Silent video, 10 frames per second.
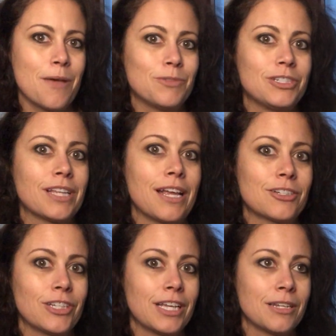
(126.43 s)
She's
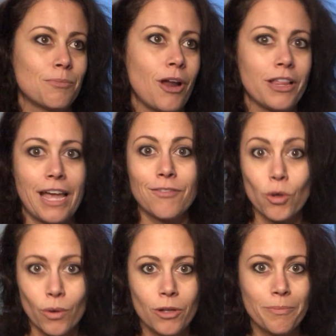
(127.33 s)
actually gonna probably have a
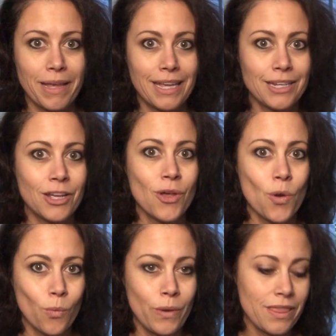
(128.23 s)
quilt made
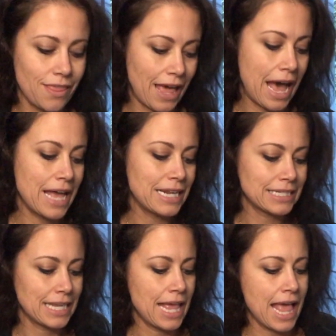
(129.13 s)
with that.